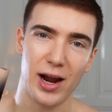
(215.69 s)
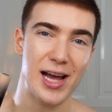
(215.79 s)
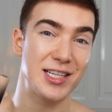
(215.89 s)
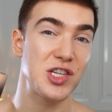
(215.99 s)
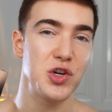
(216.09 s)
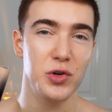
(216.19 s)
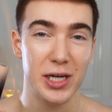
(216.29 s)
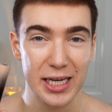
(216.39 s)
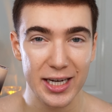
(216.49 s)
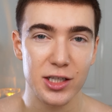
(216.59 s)
as you
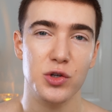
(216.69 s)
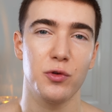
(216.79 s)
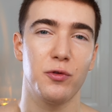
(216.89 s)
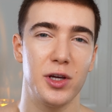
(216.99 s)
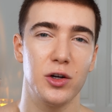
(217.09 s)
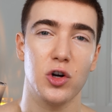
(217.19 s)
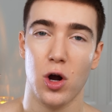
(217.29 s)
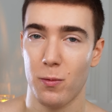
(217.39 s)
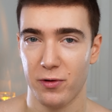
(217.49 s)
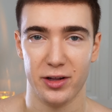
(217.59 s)
need it to feel
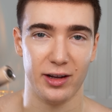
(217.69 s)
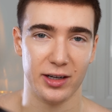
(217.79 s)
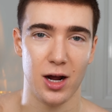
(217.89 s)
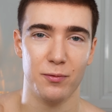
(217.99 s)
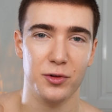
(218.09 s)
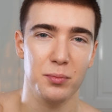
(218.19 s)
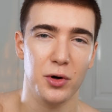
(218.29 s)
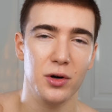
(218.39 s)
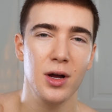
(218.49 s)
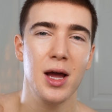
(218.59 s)
confident and
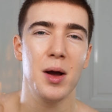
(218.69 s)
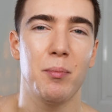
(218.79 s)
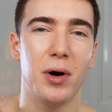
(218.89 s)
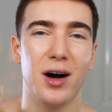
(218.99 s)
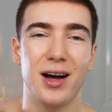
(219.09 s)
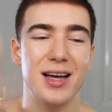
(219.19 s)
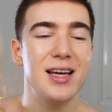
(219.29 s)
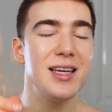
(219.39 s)
comfortable, but